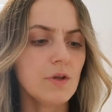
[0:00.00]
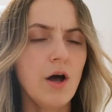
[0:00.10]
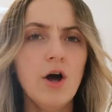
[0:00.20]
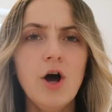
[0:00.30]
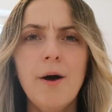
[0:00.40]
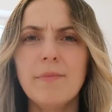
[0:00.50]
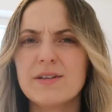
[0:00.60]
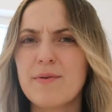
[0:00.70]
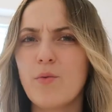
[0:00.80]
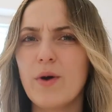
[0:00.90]
But
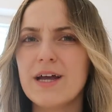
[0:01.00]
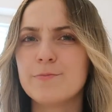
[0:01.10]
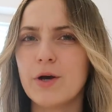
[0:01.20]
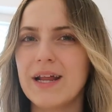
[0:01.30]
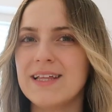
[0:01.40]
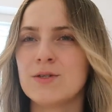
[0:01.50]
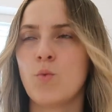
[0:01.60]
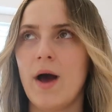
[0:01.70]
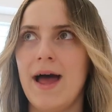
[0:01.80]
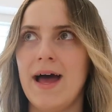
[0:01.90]
it's a bit weird putting it into
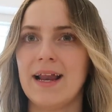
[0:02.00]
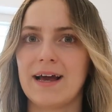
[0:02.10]
wet hair.